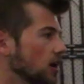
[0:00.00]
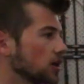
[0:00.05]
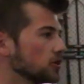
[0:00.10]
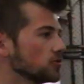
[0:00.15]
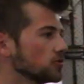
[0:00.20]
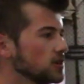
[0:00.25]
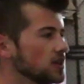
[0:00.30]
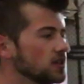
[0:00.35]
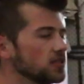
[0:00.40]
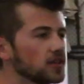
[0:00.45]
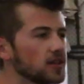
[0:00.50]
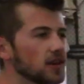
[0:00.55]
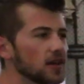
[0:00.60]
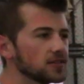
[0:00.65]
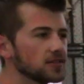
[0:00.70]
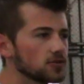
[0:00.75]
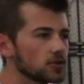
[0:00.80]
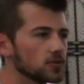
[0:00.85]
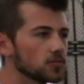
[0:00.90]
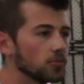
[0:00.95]
underneath it
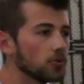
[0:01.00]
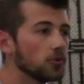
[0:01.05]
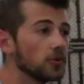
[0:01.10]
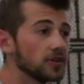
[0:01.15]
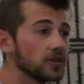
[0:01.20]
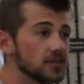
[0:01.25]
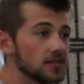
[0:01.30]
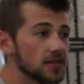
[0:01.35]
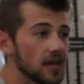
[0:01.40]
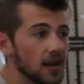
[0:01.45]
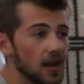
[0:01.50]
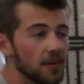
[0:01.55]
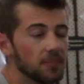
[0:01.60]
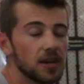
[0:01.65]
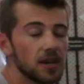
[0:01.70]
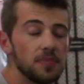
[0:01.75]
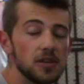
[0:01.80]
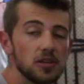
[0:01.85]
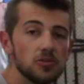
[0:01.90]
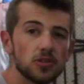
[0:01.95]
at certain points, and I'm
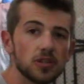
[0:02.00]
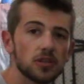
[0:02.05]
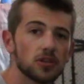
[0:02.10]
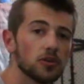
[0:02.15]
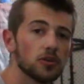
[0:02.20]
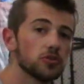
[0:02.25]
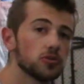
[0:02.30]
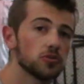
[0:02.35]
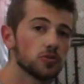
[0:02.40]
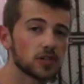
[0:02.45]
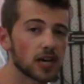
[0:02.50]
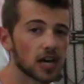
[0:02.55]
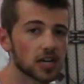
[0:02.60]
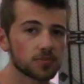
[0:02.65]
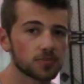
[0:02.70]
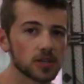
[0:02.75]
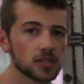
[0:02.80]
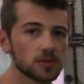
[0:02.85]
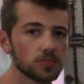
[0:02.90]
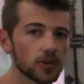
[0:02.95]
going to be using those to
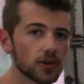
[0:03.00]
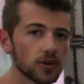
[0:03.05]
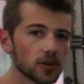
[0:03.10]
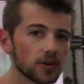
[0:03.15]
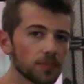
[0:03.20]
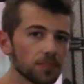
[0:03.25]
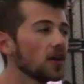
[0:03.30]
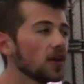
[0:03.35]
attach my splitter.